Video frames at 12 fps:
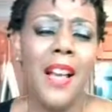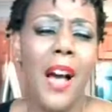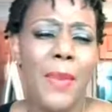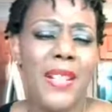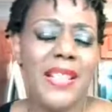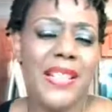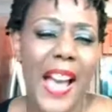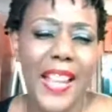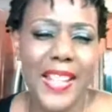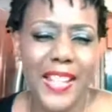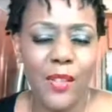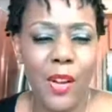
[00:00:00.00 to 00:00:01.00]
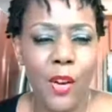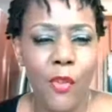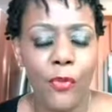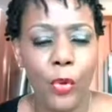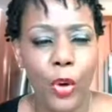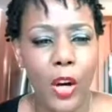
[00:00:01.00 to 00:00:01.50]
excited
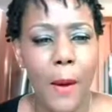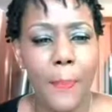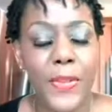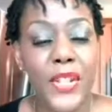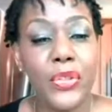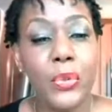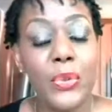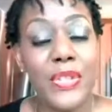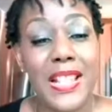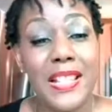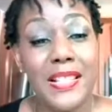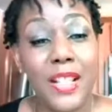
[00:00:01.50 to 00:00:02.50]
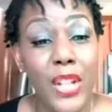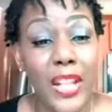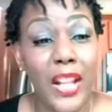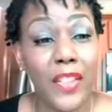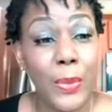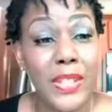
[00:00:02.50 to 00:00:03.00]
for this new season of Cooking
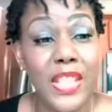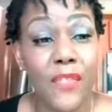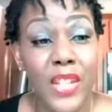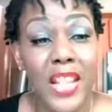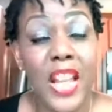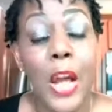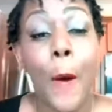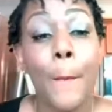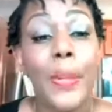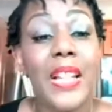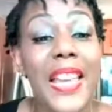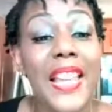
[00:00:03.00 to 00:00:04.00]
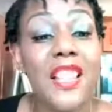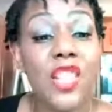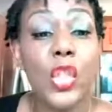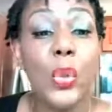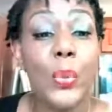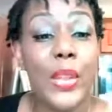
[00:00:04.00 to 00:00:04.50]
Healthy with Tiffany. Please
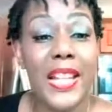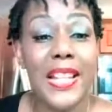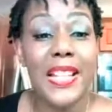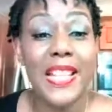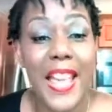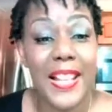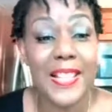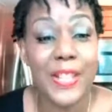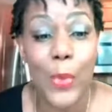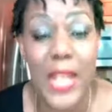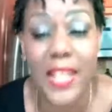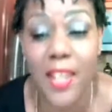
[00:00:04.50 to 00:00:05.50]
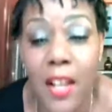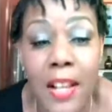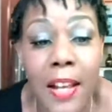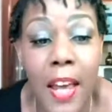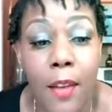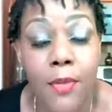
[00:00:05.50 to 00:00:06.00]
tune in next week.
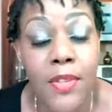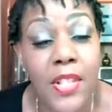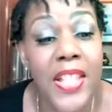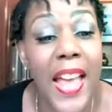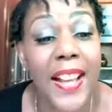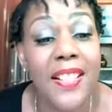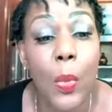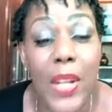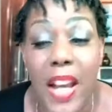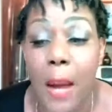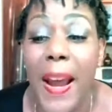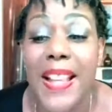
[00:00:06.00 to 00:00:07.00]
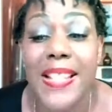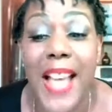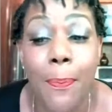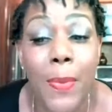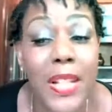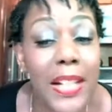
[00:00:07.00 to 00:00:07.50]
Everybody
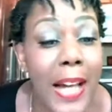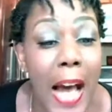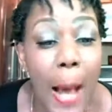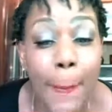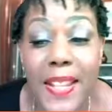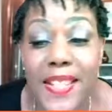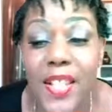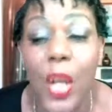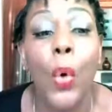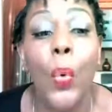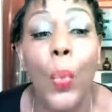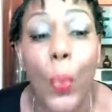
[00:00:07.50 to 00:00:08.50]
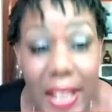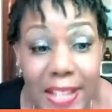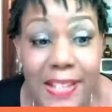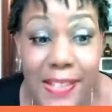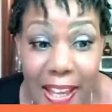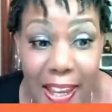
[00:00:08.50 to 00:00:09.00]
type in the comments
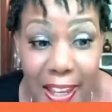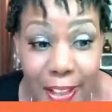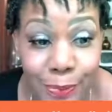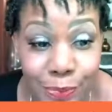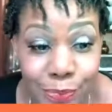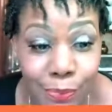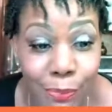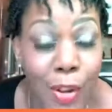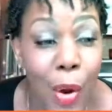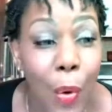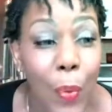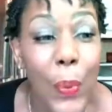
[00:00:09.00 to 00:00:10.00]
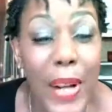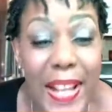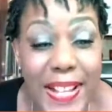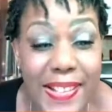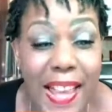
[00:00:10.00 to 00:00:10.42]
Wednesday. We're